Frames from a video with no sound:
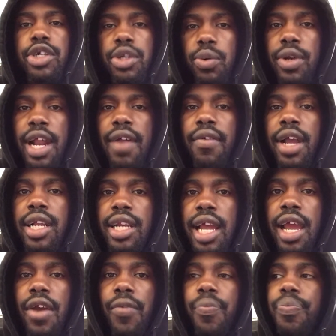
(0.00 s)
doing that right
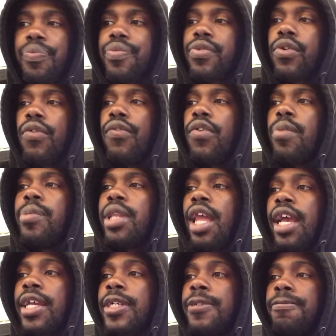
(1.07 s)
now. You feel me?
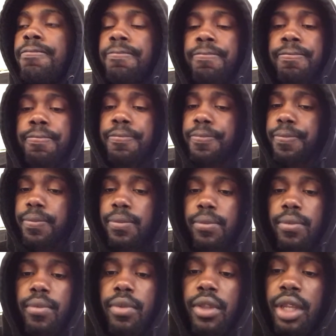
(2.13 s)
Like,
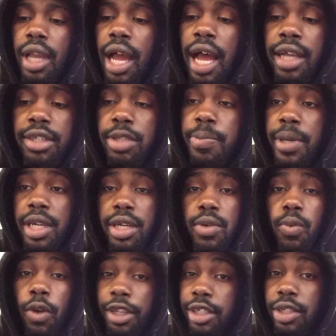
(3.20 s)
I
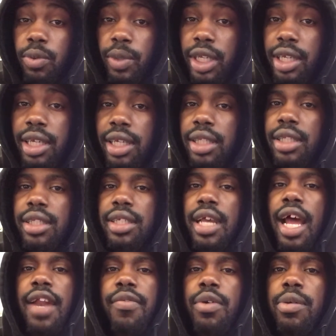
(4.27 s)
spend once a week
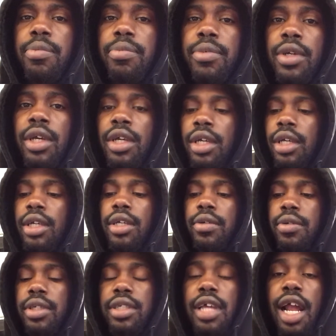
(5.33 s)
inside a
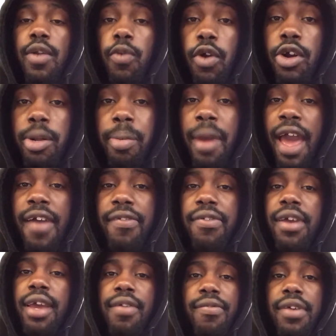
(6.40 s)
Word Up
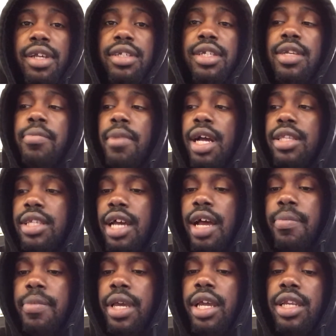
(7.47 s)
Cafe, investing in my
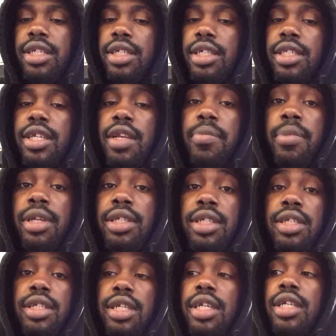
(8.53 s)
time and energy into the
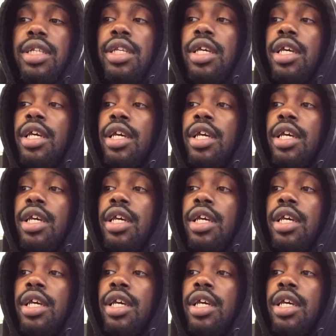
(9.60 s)
business, and,